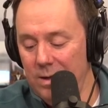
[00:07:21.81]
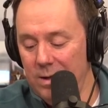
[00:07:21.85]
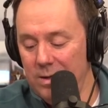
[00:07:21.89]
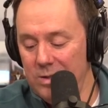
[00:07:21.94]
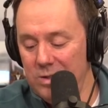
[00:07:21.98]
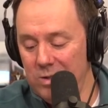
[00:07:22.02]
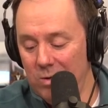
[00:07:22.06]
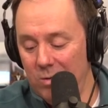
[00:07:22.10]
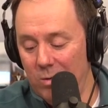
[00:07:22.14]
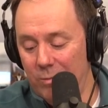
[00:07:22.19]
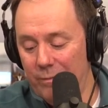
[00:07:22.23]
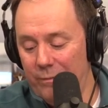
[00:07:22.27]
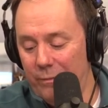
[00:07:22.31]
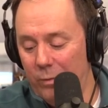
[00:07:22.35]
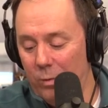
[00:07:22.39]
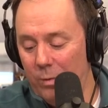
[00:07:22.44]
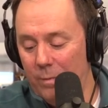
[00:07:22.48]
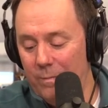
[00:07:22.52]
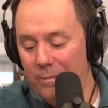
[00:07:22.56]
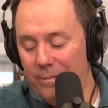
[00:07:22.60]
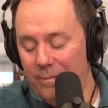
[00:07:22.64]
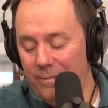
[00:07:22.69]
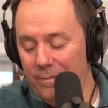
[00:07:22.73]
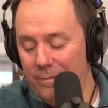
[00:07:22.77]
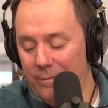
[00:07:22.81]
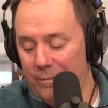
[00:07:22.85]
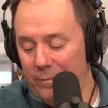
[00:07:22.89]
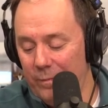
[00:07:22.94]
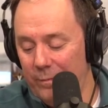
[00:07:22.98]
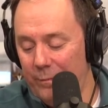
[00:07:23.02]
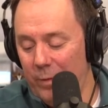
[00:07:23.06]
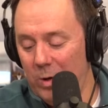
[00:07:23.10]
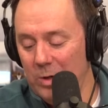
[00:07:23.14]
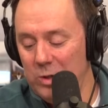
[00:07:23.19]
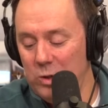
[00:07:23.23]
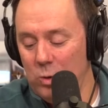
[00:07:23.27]
So for
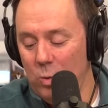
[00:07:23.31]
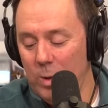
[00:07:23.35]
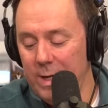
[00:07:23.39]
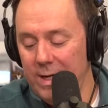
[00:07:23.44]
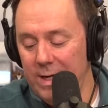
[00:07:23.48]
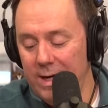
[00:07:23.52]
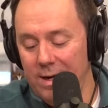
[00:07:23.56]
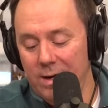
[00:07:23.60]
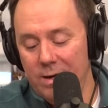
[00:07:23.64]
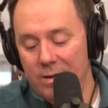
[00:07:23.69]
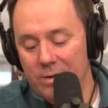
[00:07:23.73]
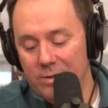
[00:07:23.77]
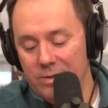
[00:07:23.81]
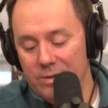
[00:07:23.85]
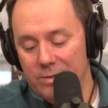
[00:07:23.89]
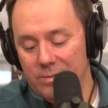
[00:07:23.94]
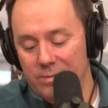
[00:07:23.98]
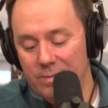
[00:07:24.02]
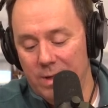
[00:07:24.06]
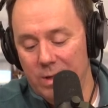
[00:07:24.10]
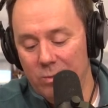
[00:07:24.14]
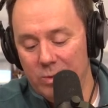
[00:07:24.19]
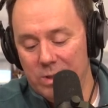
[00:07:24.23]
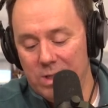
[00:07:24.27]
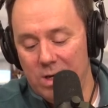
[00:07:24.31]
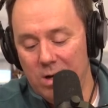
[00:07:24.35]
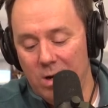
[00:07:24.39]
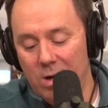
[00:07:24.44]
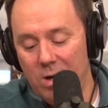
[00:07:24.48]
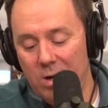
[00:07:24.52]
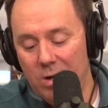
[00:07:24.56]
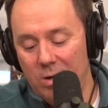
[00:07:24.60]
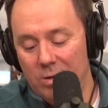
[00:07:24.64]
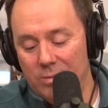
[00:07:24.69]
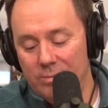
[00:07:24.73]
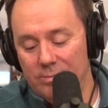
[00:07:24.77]
first 20 years, it was
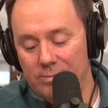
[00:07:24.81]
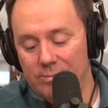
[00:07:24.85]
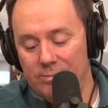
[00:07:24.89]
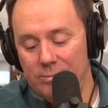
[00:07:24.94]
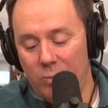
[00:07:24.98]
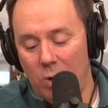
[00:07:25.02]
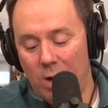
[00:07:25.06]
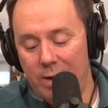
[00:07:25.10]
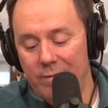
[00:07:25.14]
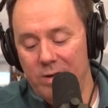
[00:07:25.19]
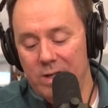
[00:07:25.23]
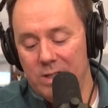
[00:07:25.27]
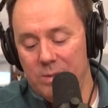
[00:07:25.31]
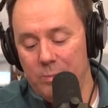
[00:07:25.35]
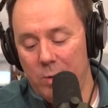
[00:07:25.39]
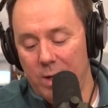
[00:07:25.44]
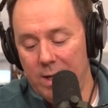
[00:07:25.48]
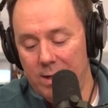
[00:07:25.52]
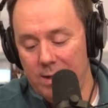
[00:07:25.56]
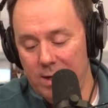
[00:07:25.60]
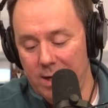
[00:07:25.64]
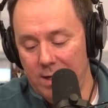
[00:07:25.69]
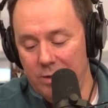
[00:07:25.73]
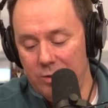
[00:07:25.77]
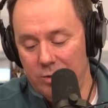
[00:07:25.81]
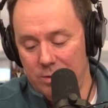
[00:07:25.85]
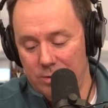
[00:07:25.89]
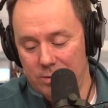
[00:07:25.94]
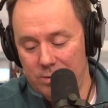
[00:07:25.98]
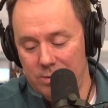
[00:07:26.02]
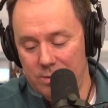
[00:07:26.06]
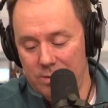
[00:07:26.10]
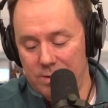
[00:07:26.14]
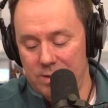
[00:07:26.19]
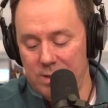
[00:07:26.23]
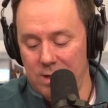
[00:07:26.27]
called Providence
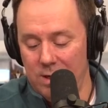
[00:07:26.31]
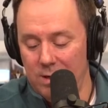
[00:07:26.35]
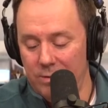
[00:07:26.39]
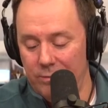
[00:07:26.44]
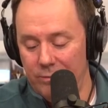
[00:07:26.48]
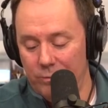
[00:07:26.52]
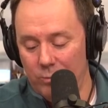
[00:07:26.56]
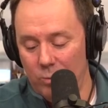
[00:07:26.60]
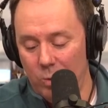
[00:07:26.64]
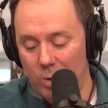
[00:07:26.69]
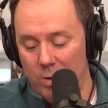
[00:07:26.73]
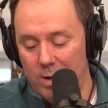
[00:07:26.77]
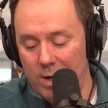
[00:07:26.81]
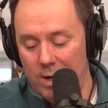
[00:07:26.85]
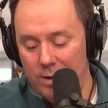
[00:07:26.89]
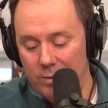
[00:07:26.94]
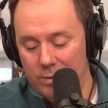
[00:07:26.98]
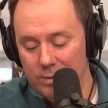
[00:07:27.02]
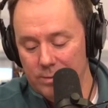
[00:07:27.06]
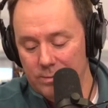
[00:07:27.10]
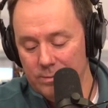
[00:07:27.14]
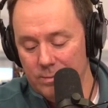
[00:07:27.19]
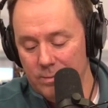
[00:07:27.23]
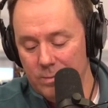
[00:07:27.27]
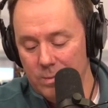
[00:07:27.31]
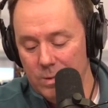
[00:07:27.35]
Plantations instead of Rhode Island.